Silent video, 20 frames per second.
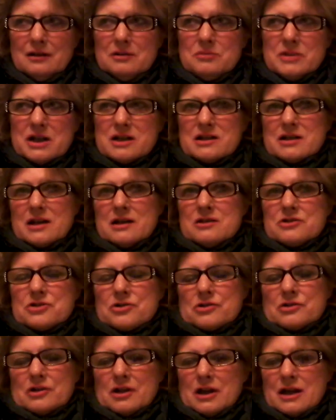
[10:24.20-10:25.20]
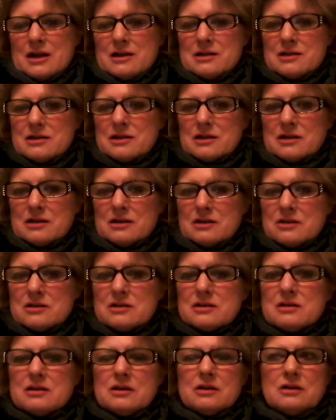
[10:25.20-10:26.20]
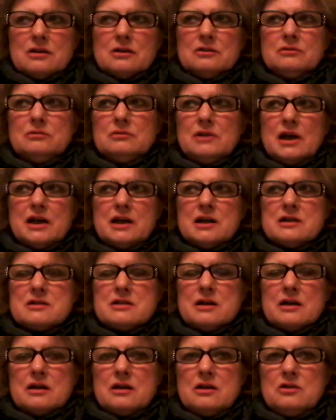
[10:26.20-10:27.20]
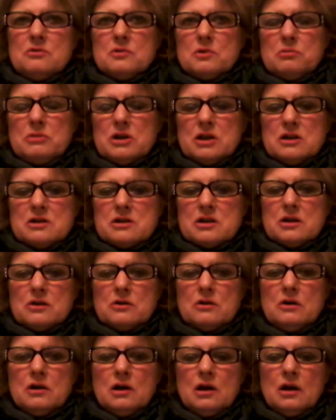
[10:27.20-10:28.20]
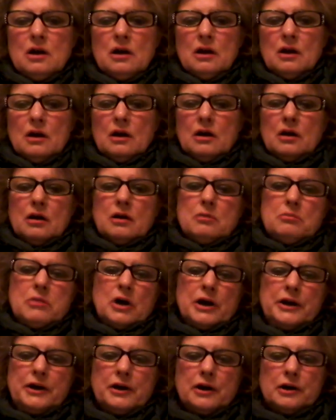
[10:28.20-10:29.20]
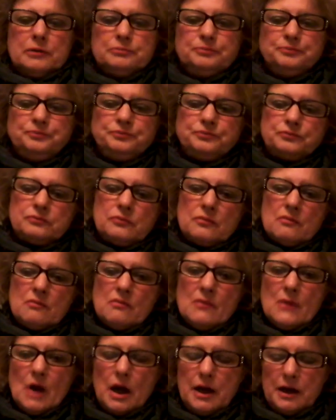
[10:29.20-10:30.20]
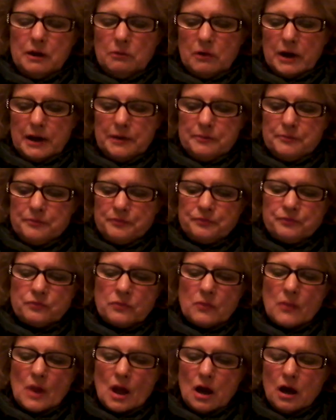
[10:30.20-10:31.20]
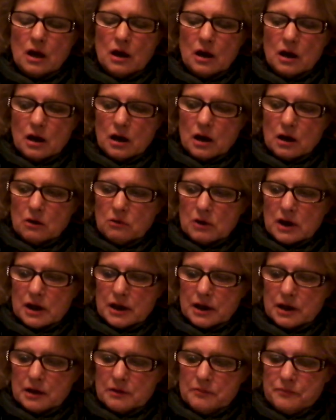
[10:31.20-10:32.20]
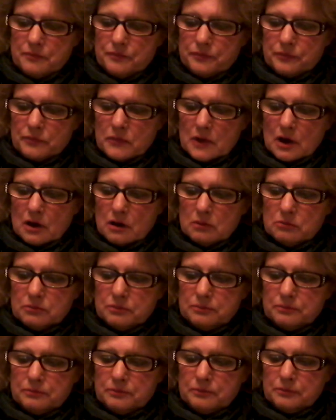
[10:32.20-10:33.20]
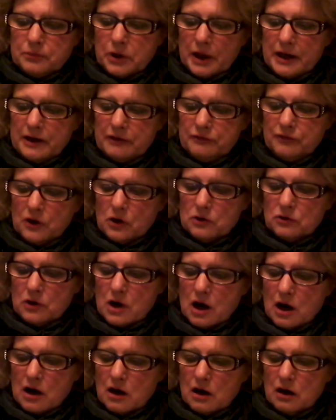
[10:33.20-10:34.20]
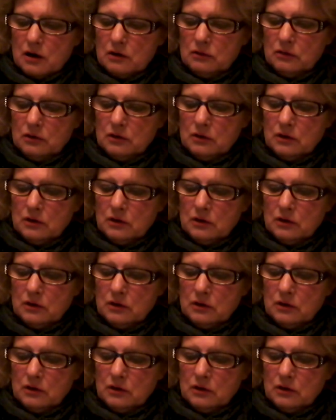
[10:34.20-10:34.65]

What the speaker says: Because I internalize things, I guess like human beings do. But, anyway, I want to play a phone call,